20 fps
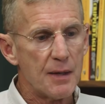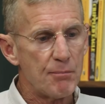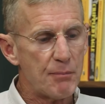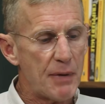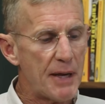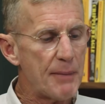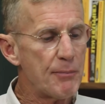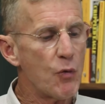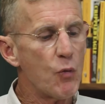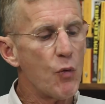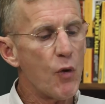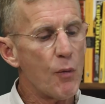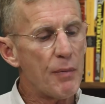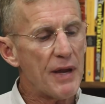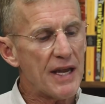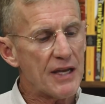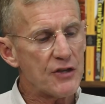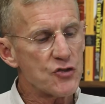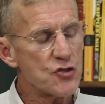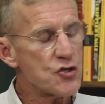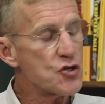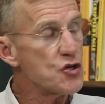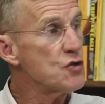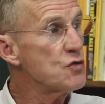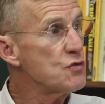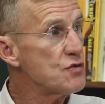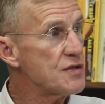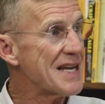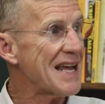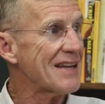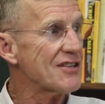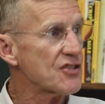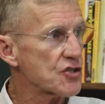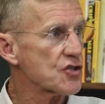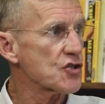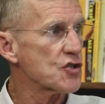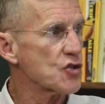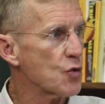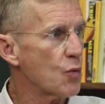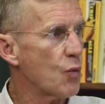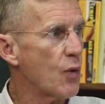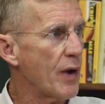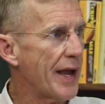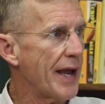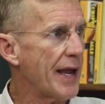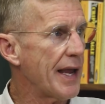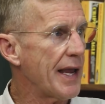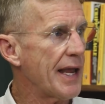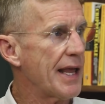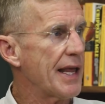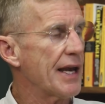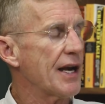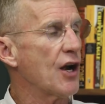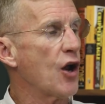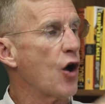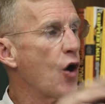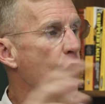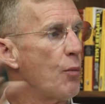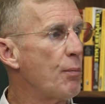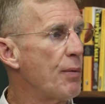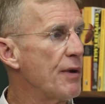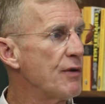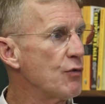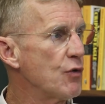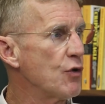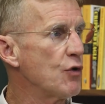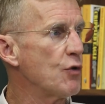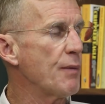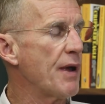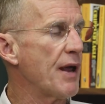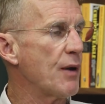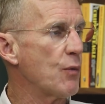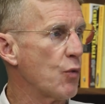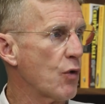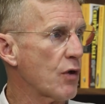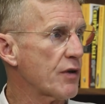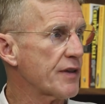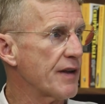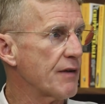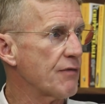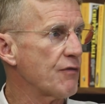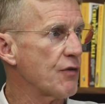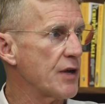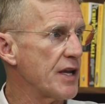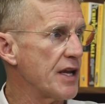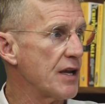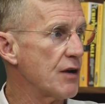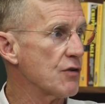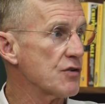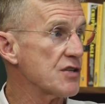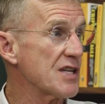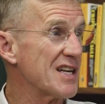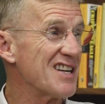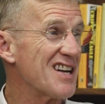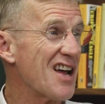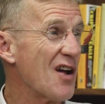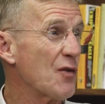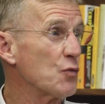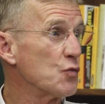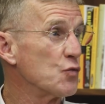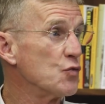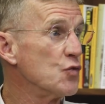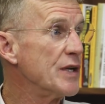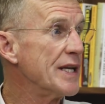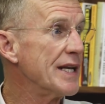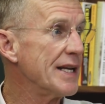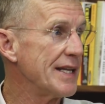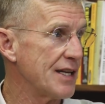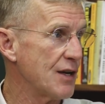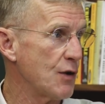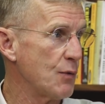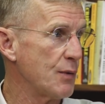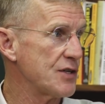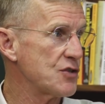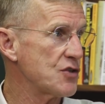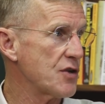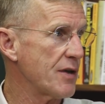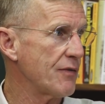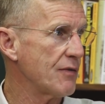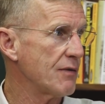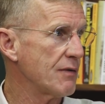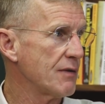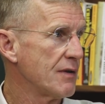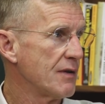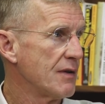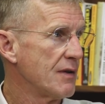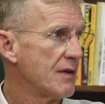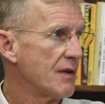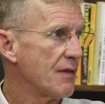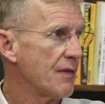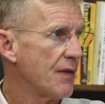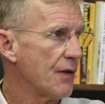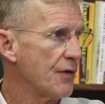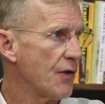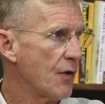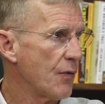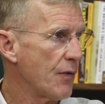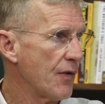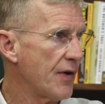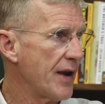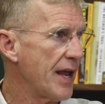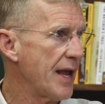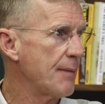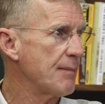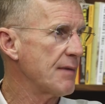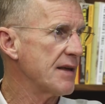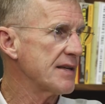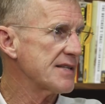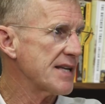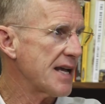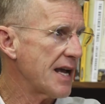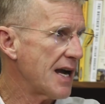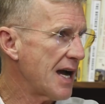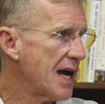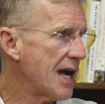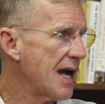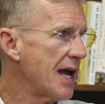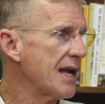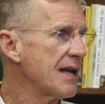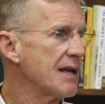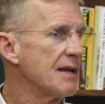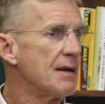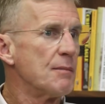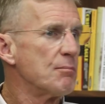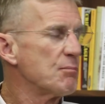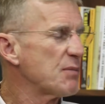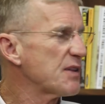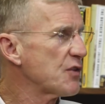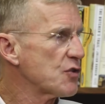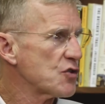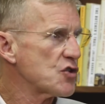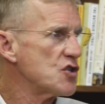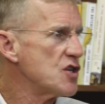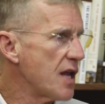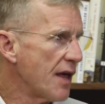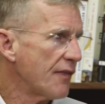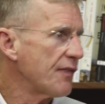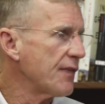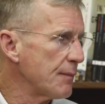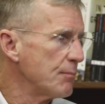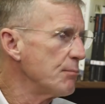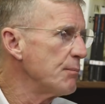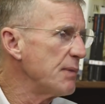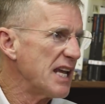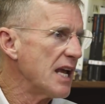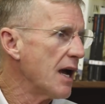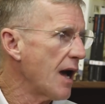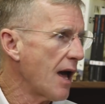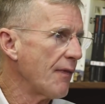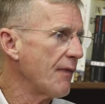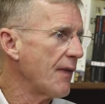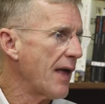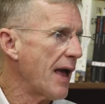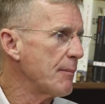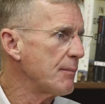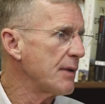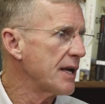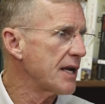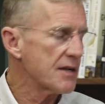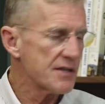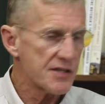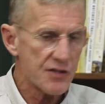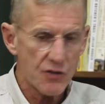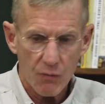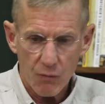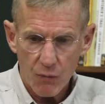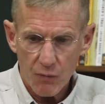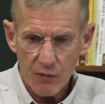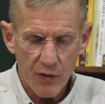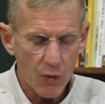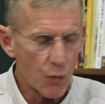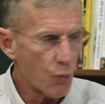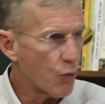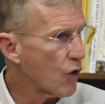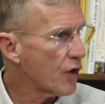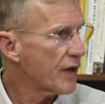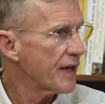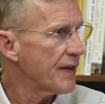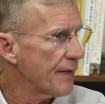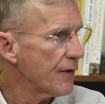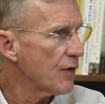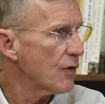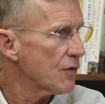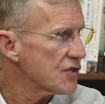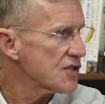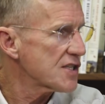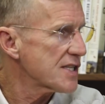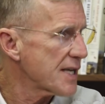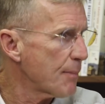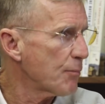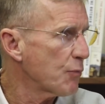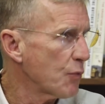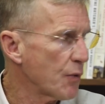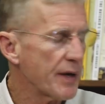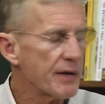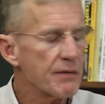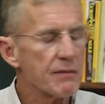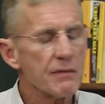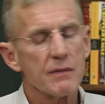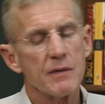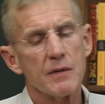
People will be two desks away in an open room and work there for years and not really know each other. They'll know their name, they say hi. But there's nothing beyond that because they're, they're working their separate